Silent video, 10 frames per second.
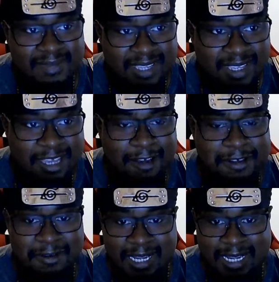Y'all
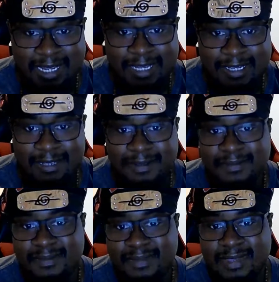go, huh?
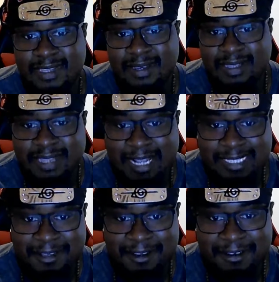
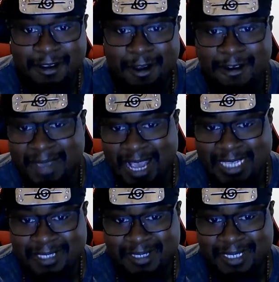That's her, our
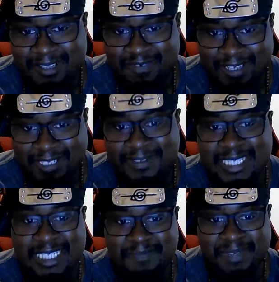master, said the fox. So we
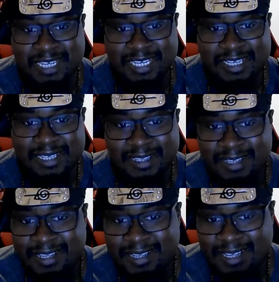see Speed. Uh,
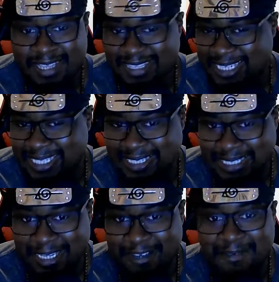I think that's
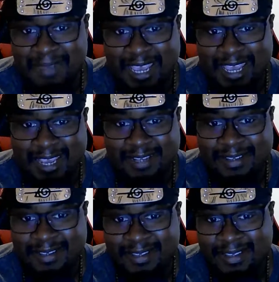Gazelle
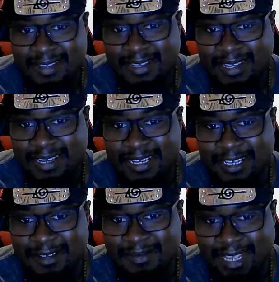Man.
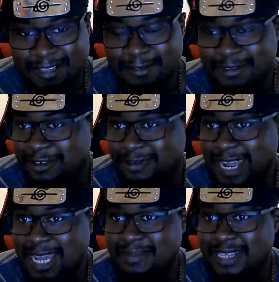Um, that dude with the
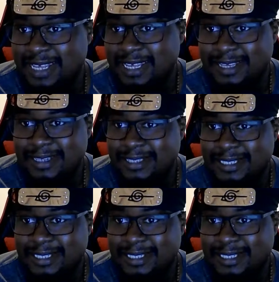crab legs,